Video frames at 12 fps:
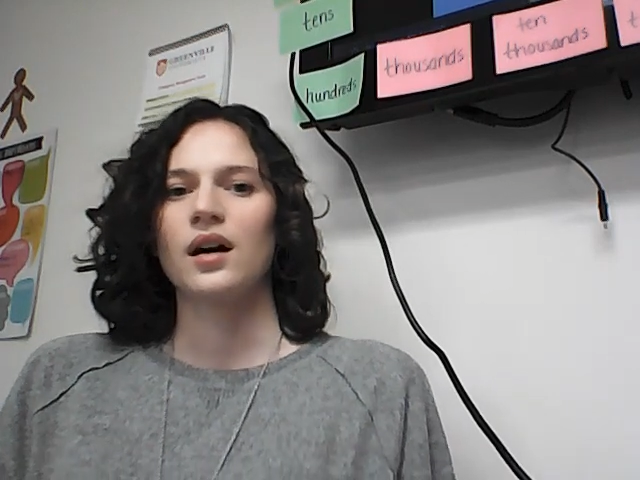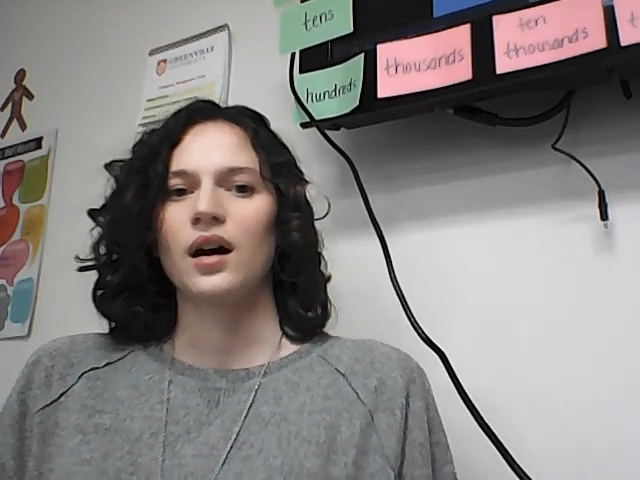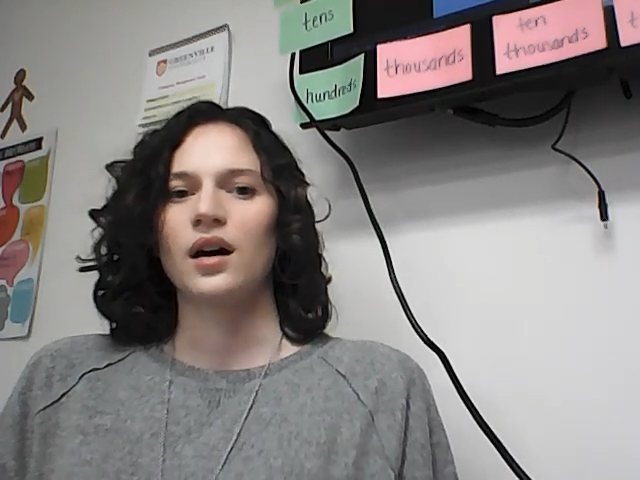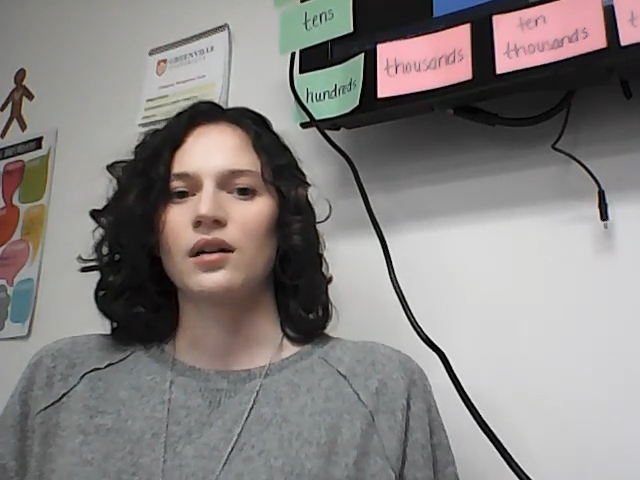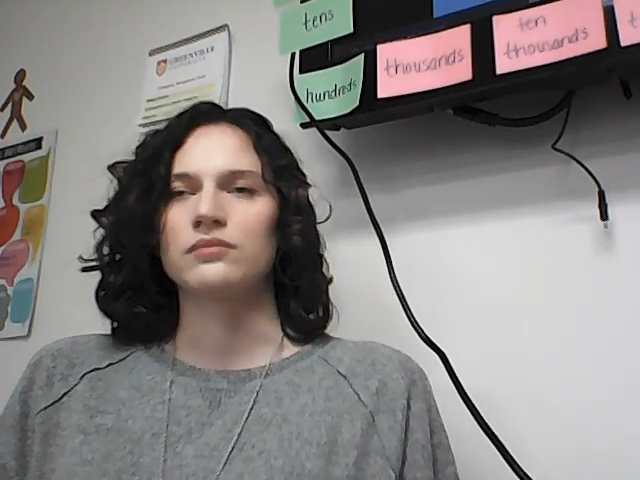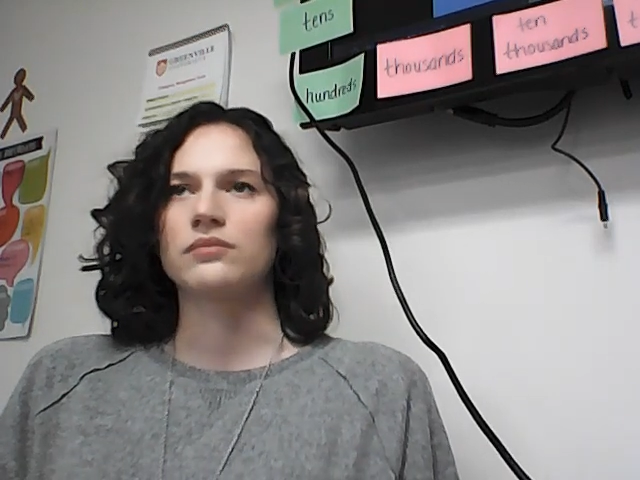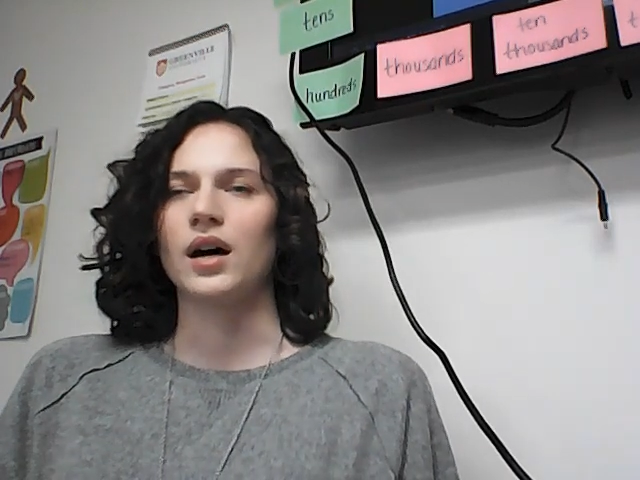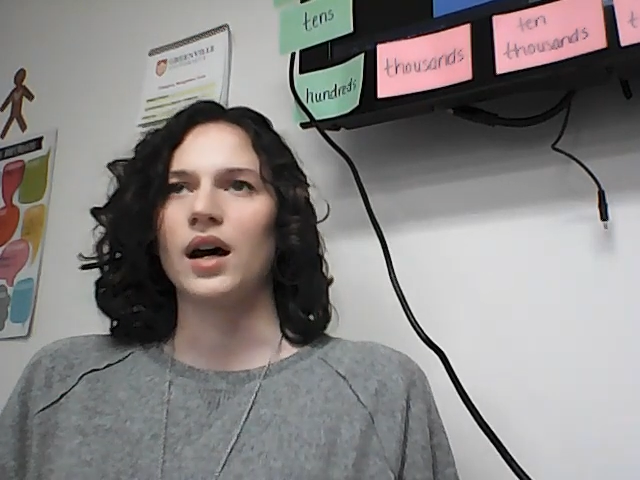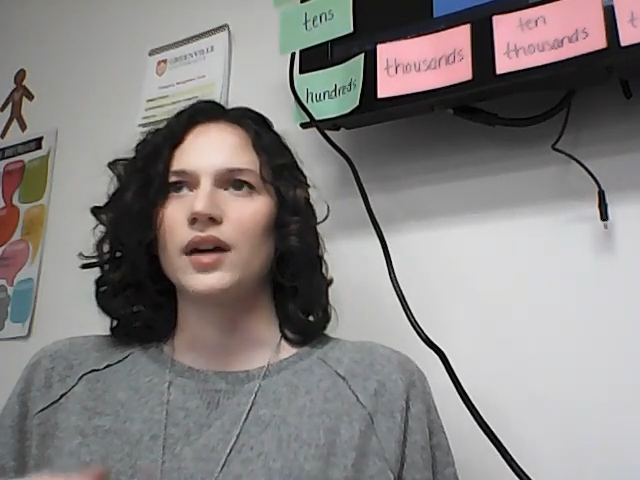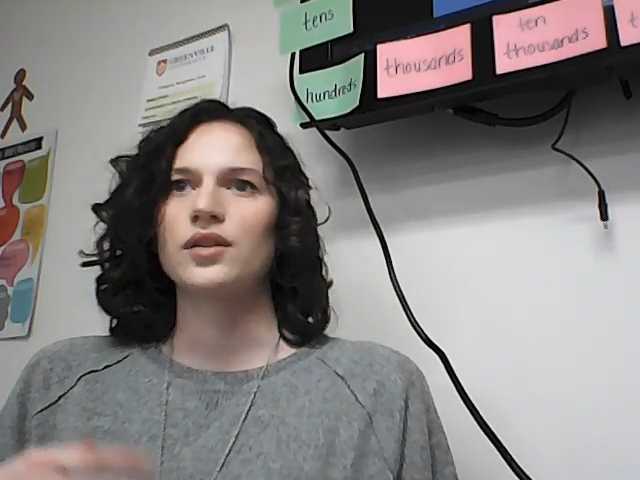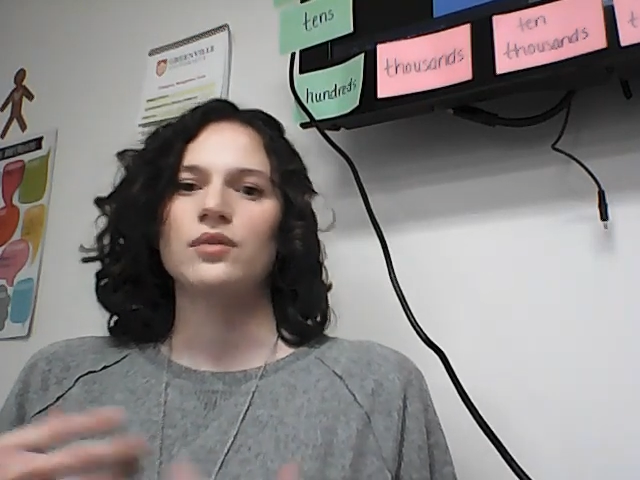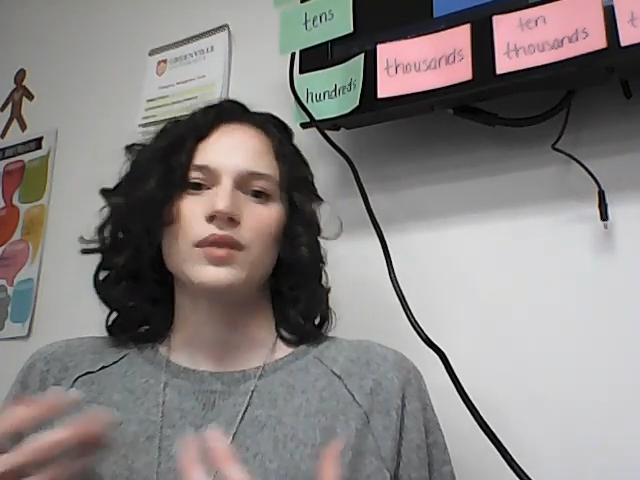
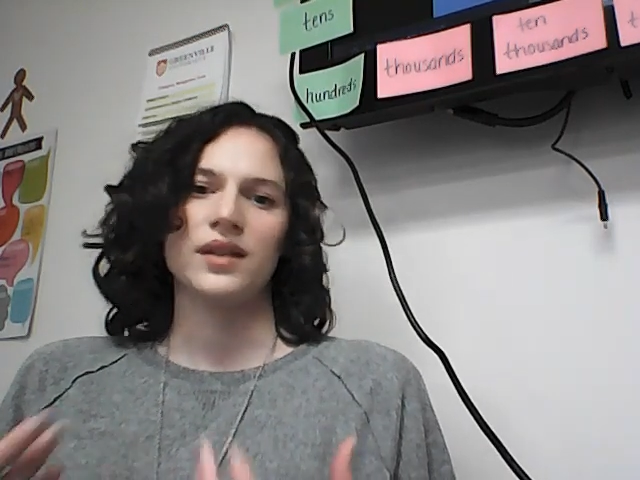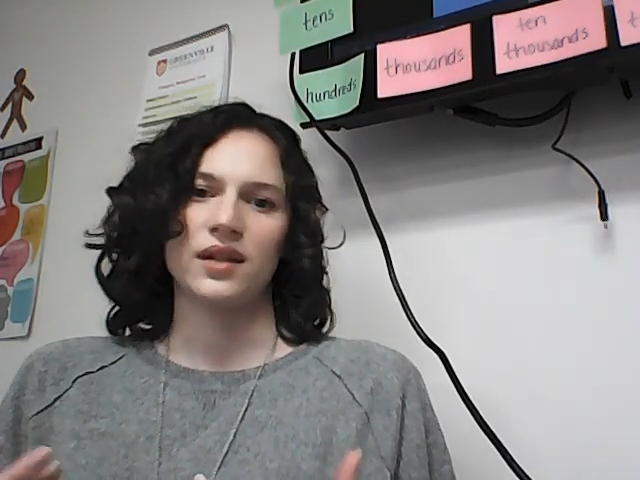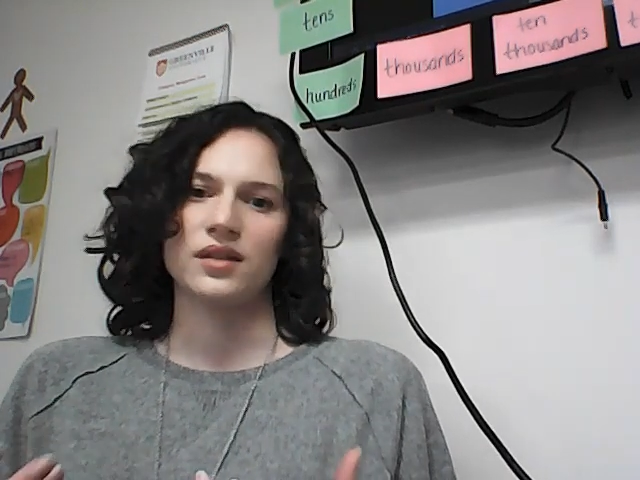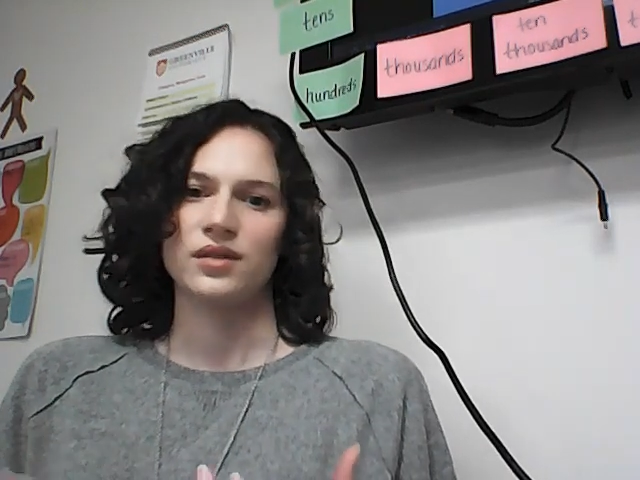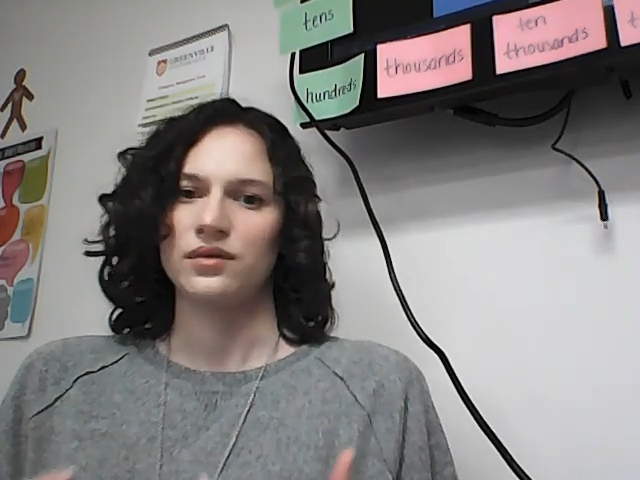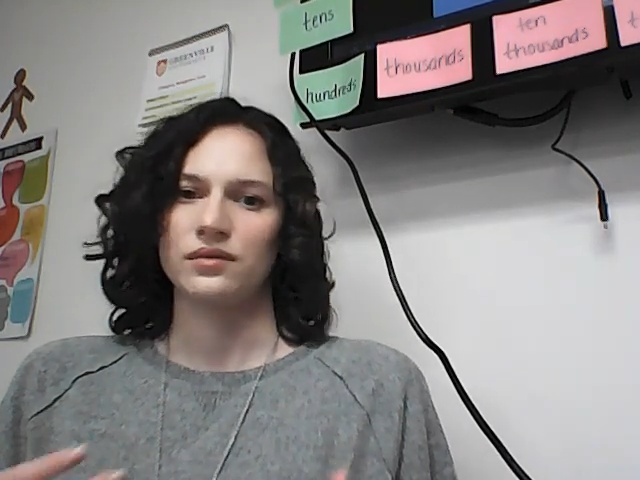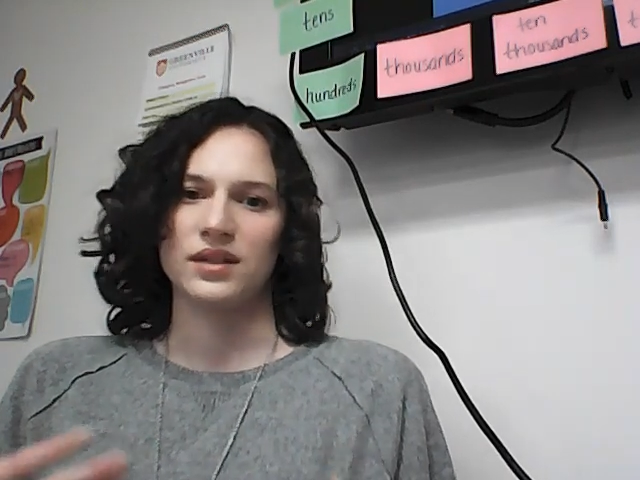I don't want to get too